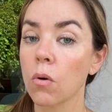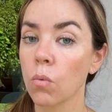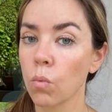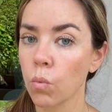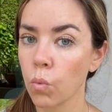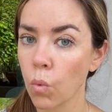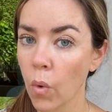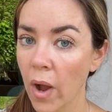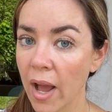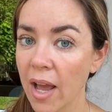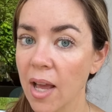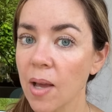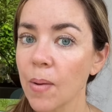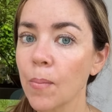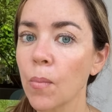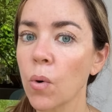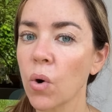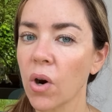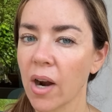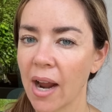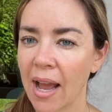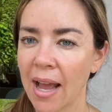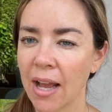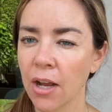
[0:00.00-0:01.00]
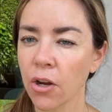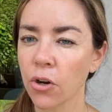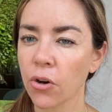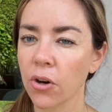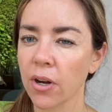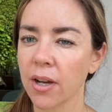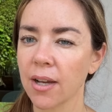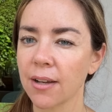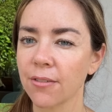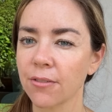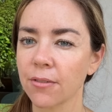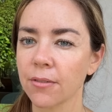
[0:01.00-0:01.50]
way more
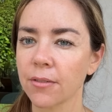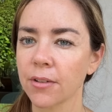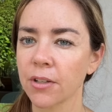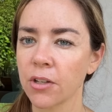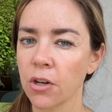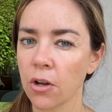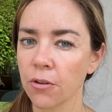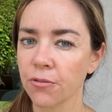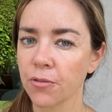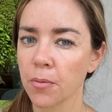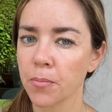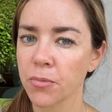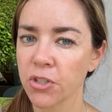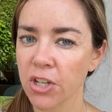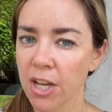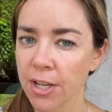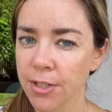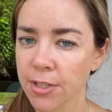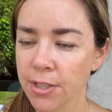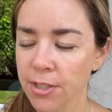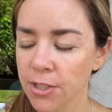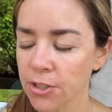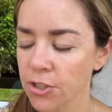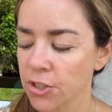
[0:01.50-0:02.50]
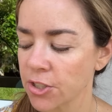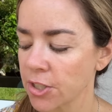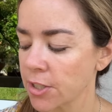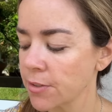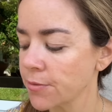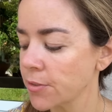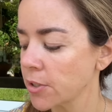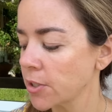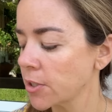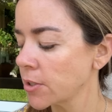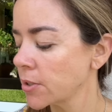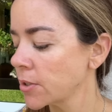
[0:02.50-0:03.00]
angry, from chanting to
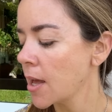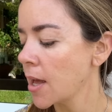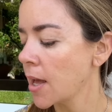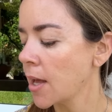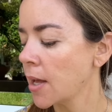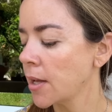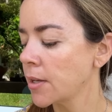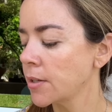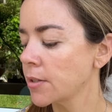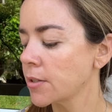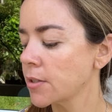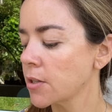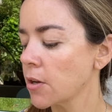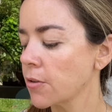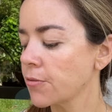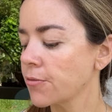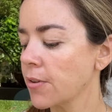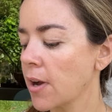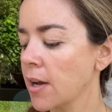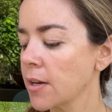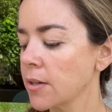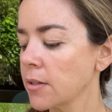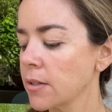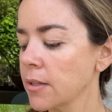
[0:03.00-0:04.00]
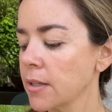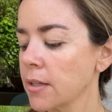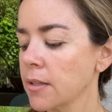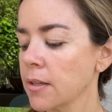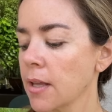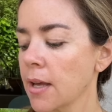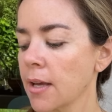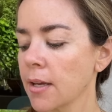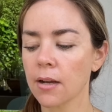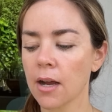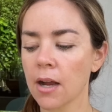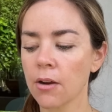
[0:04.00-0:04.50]
Shiva. And so finally,
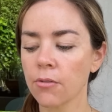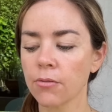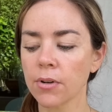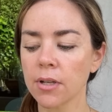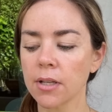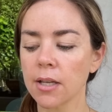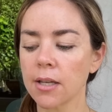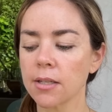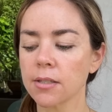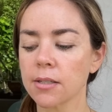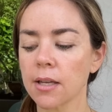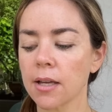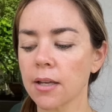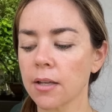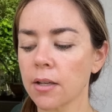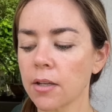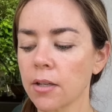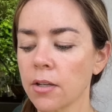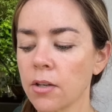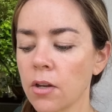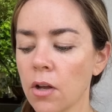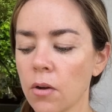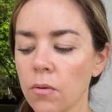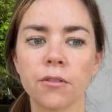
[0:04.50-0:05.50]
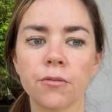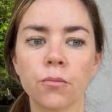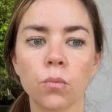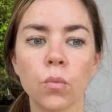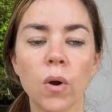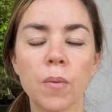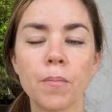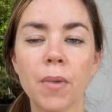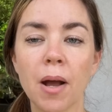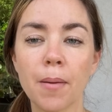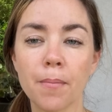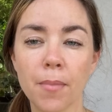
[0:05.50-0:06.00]
like, I realized, like,
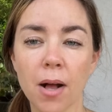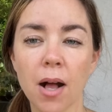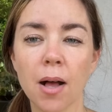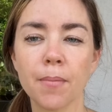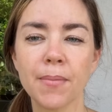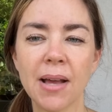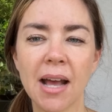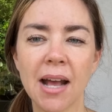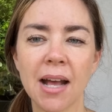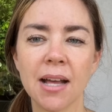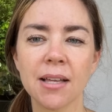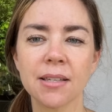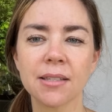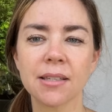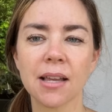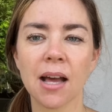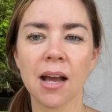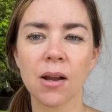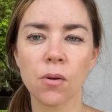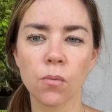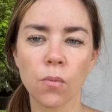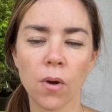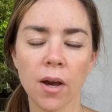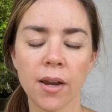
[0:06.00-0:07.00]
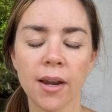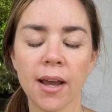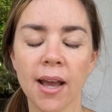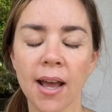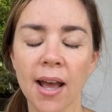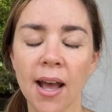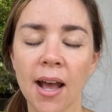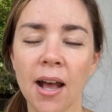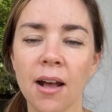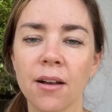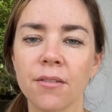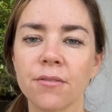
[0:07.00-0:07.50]
what my mom has, I want to
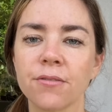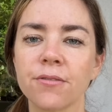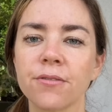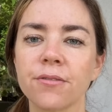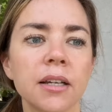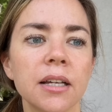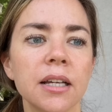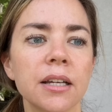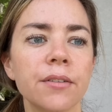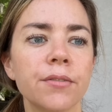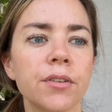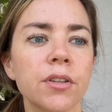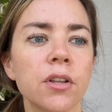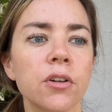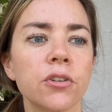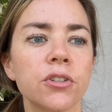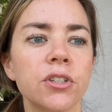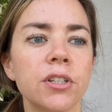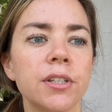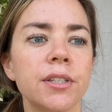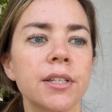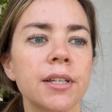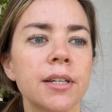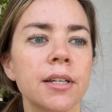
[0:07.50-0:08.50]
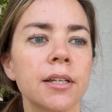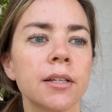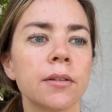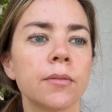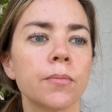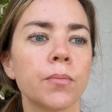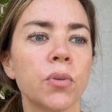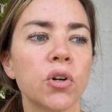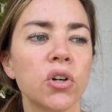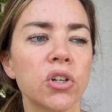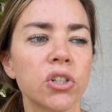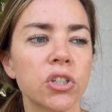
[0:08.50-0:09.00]
have. Even though she
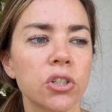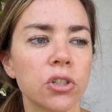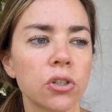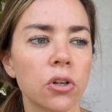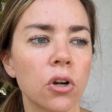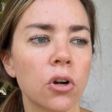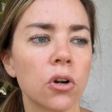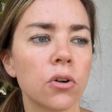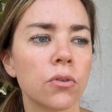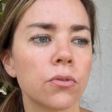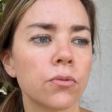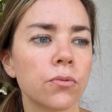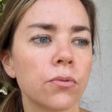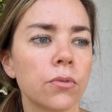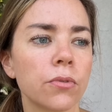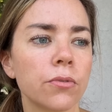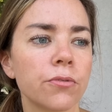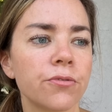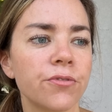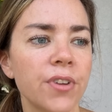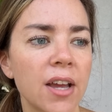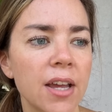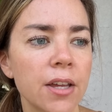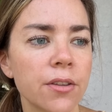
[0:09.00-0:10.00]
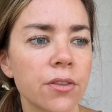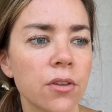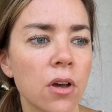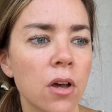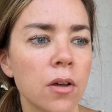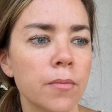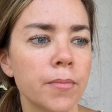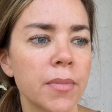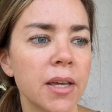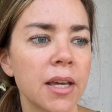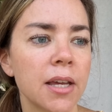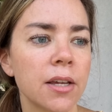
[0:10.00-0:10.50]
didn't push her faith
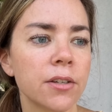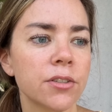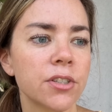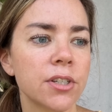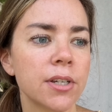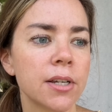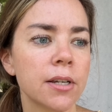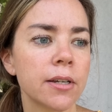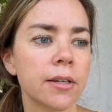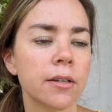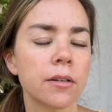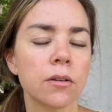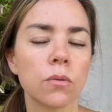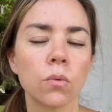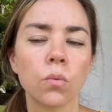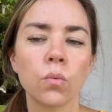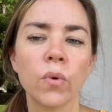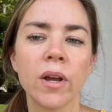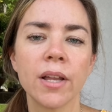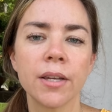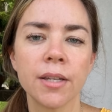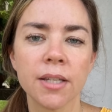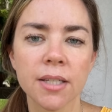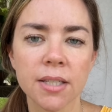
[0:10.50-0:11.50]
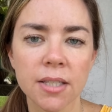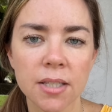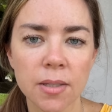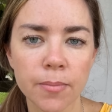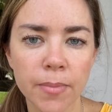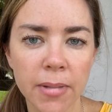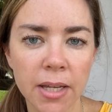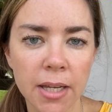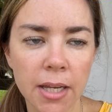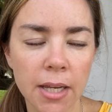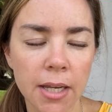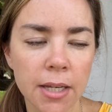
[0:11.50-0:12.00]
on me, she didn't witness to
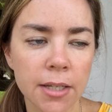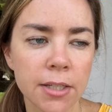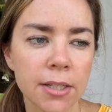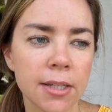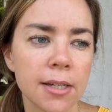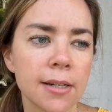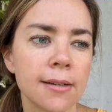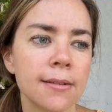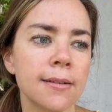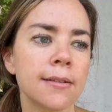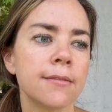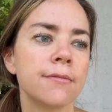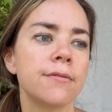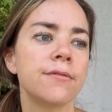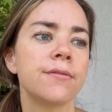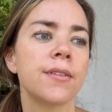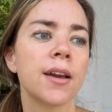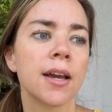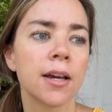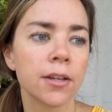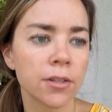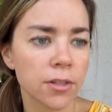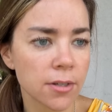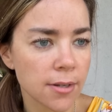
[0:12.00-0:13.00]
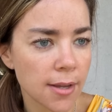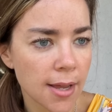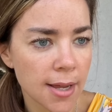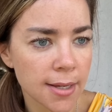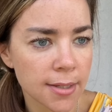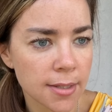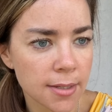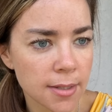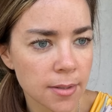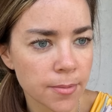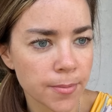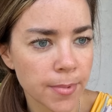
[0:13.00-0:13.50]
me, she didn't
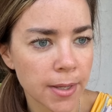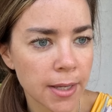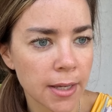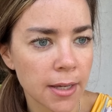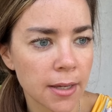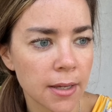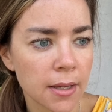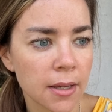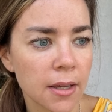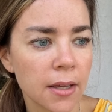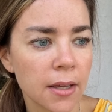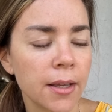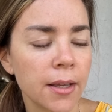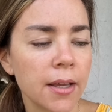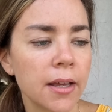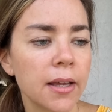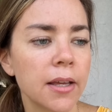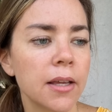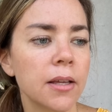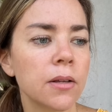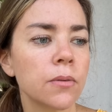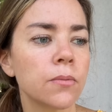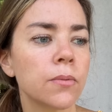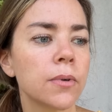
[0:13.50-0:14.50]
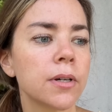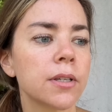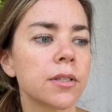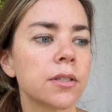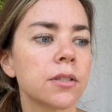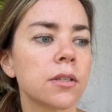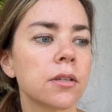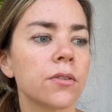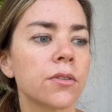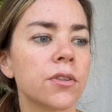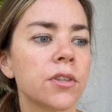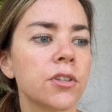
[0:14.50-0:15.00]
evangelize to me, it
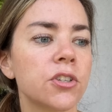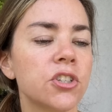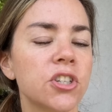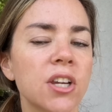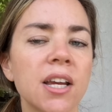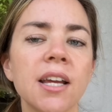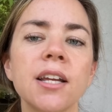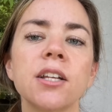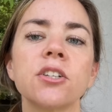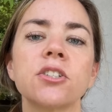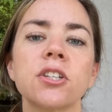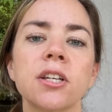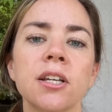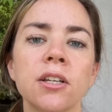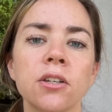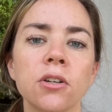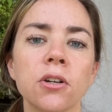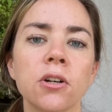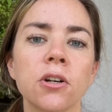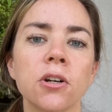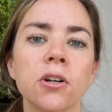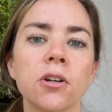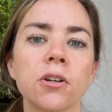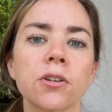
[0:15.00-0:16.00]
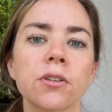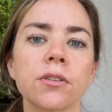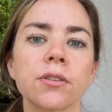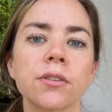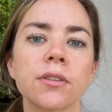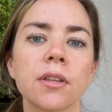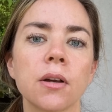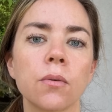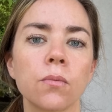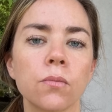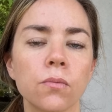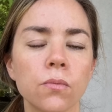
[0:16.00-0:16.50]
was the change in her
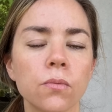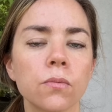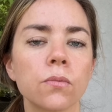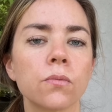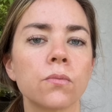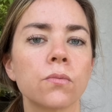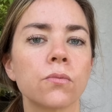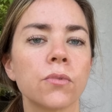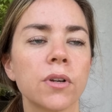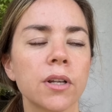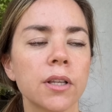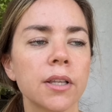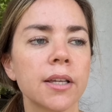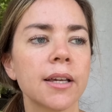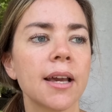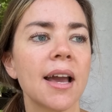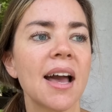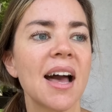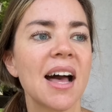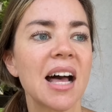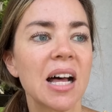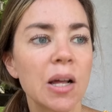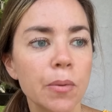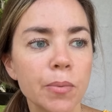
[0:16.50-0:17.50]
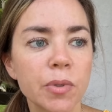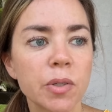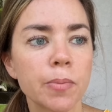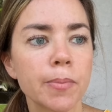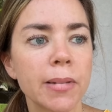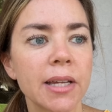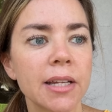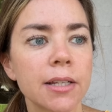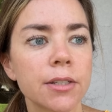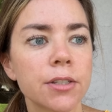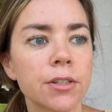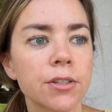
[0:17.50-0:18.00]
that really helped
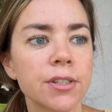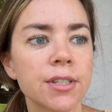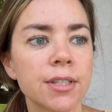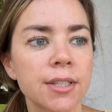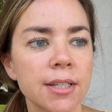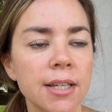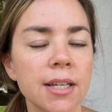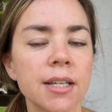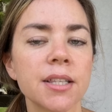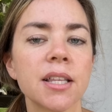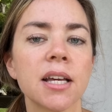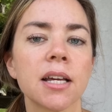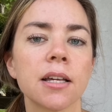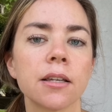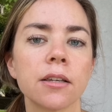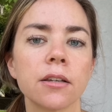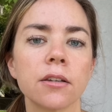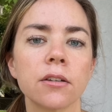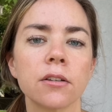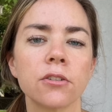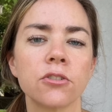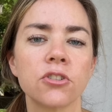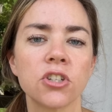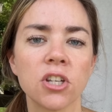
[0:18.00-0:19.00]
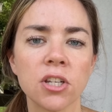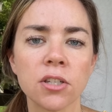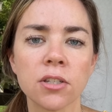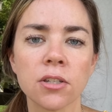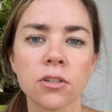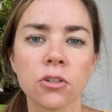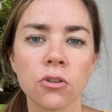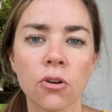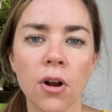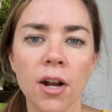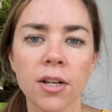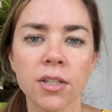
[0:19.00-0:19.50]
me to see that
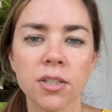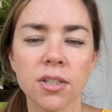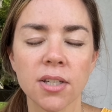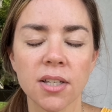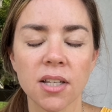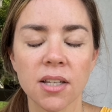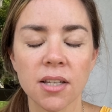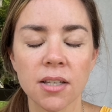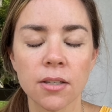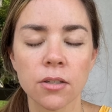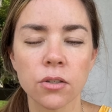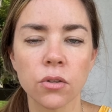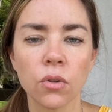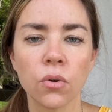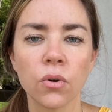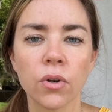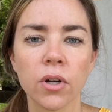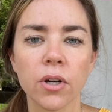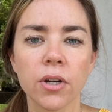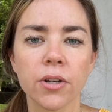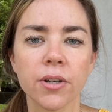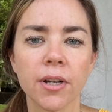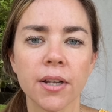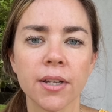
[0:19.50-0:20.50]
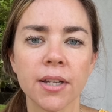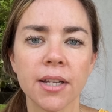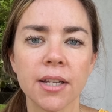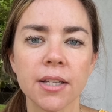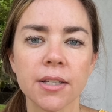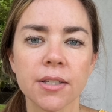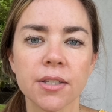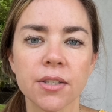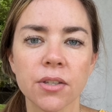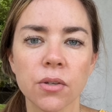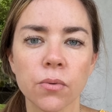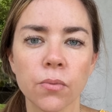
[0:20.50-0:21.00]
Jesus Christ is Lord and he
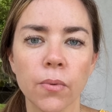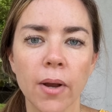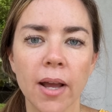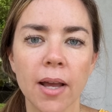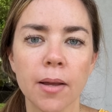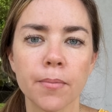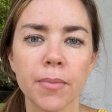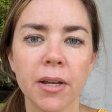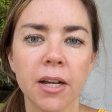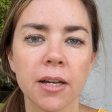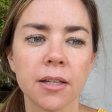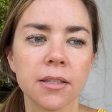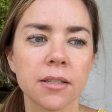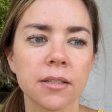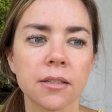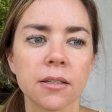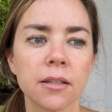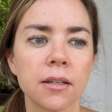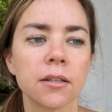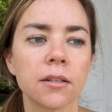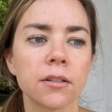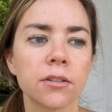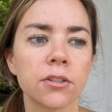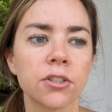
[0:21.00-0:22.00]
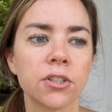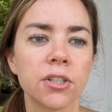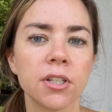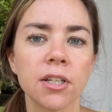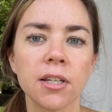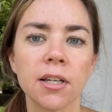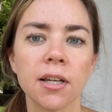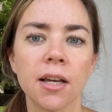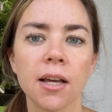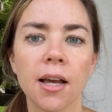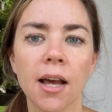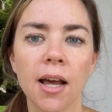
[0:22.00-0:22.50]
is the way, because
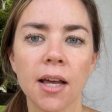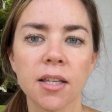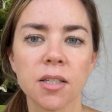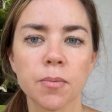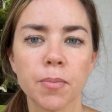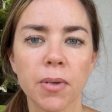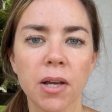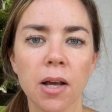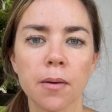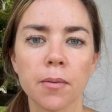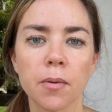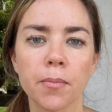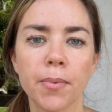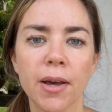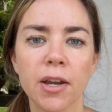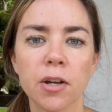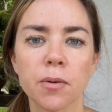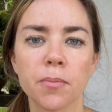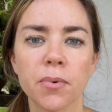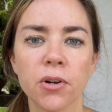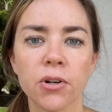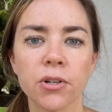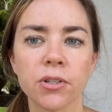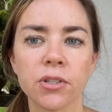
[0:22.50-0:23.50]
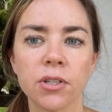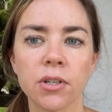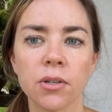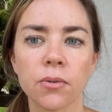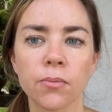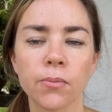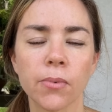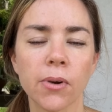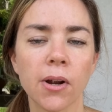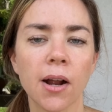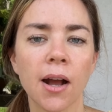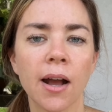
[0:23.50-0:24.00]
she has become a better
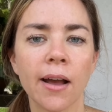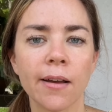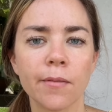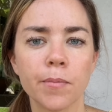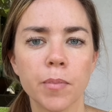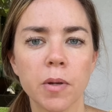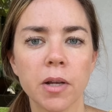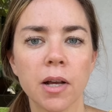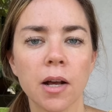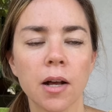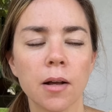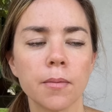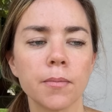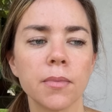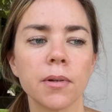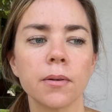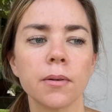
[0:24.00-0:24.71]
person where I've become